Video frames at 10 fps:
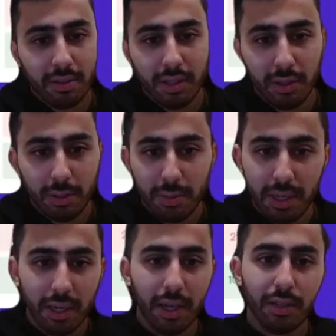Series
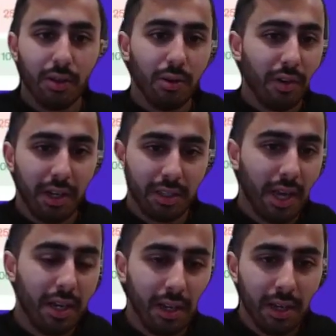B, and so very
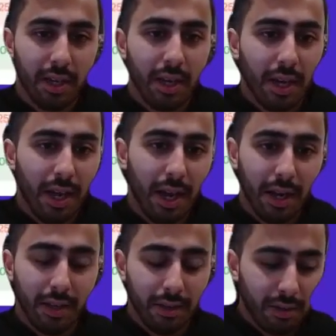excited
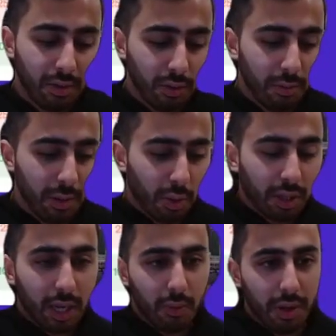to be
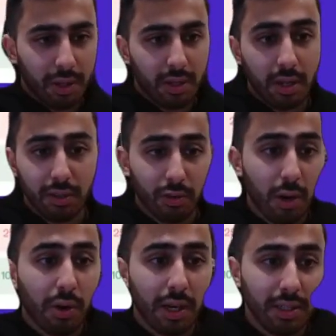working with tons of great
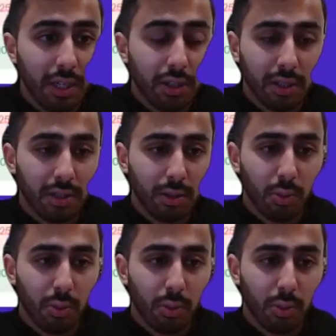organizations as